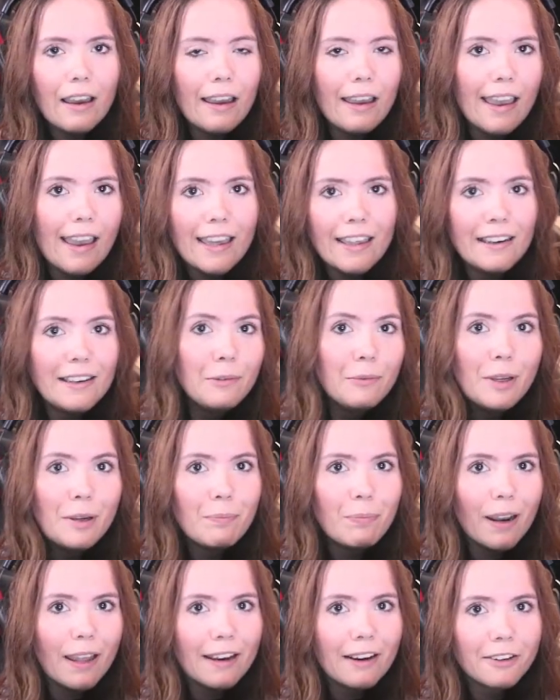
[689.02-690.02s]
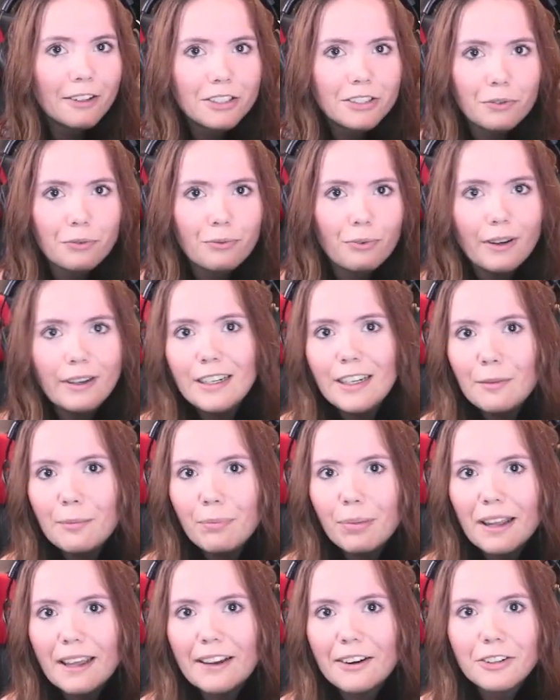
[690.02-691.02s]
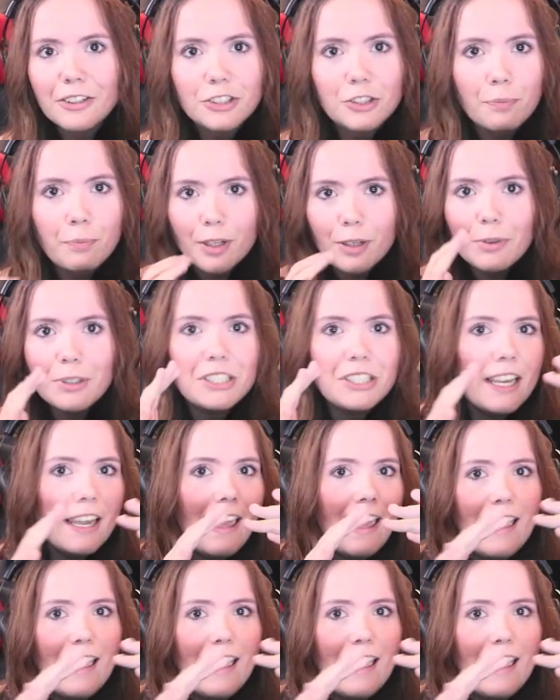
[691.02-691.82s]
enemy players or friendly players or pretty much